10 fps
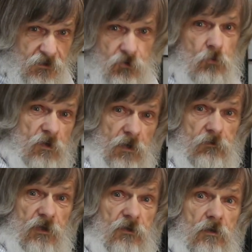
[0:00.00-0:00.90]
the two
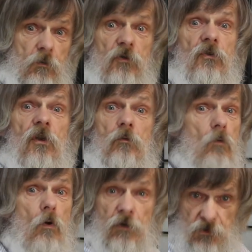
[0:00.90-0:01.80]
countries were still at
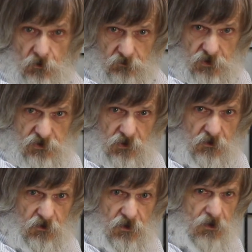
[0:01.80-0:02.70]
war in those
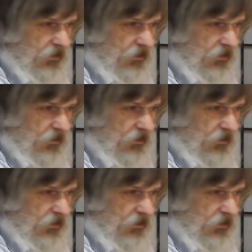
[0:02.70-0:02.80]
regions.